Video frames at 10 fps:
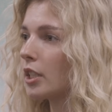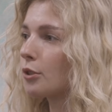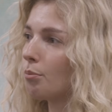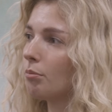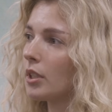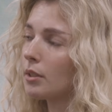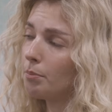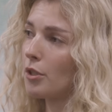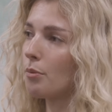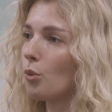It's
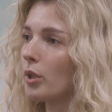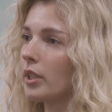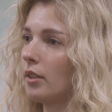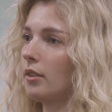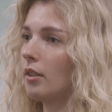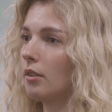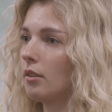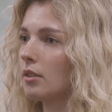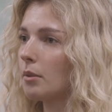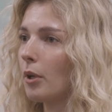much more than that.
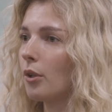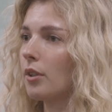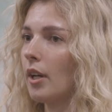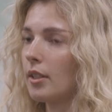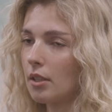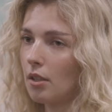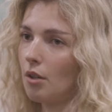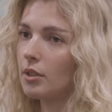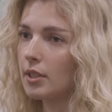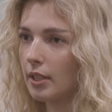It's about asking
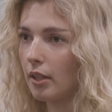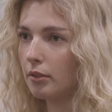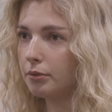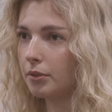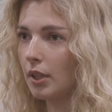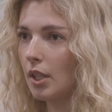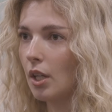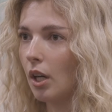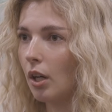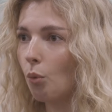ourselves
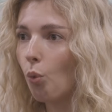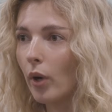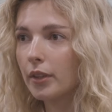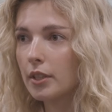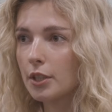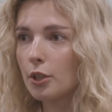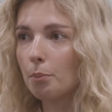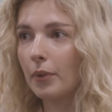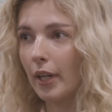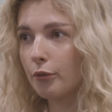what this new
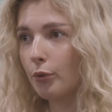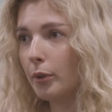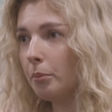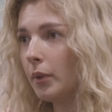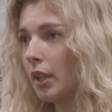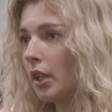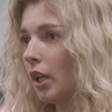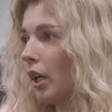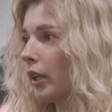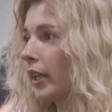platform
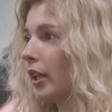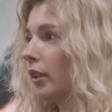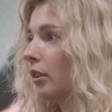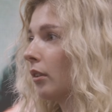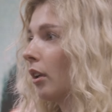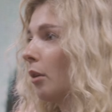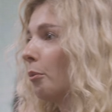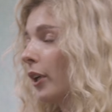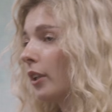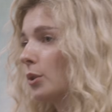can
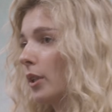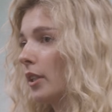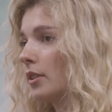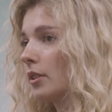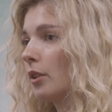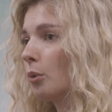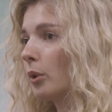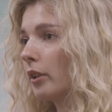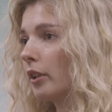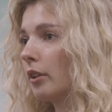bring to us in
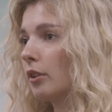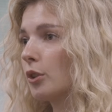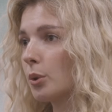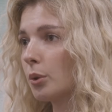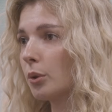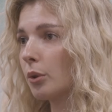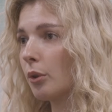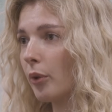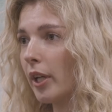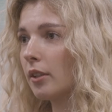order to
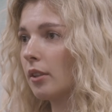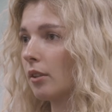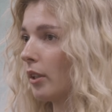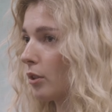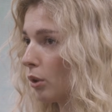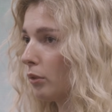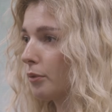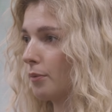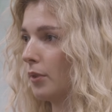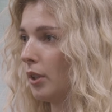create and solve